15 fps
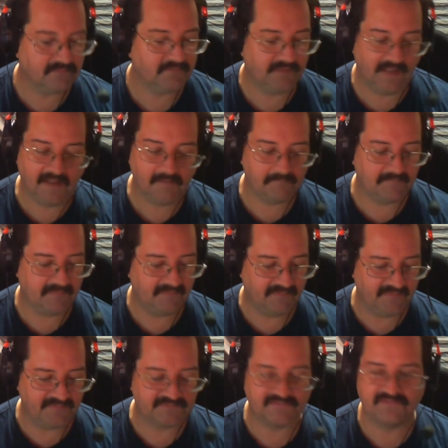Yeah,
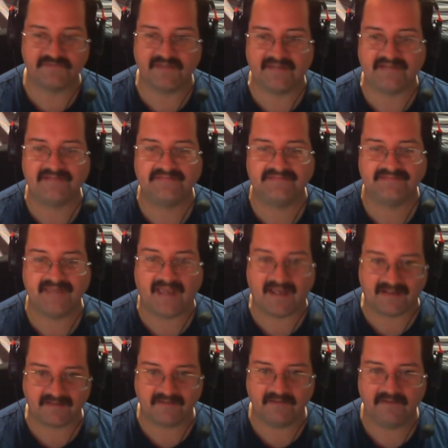this is
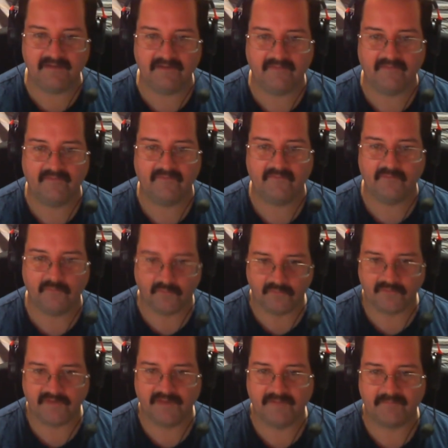exactly
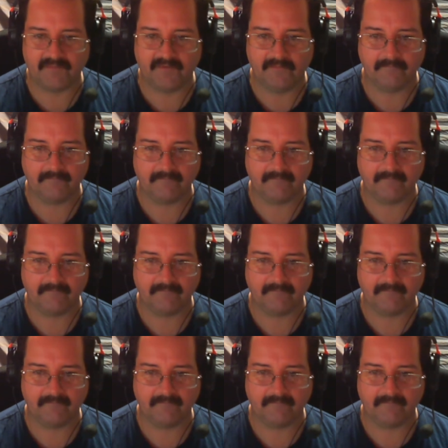Doorkeeper.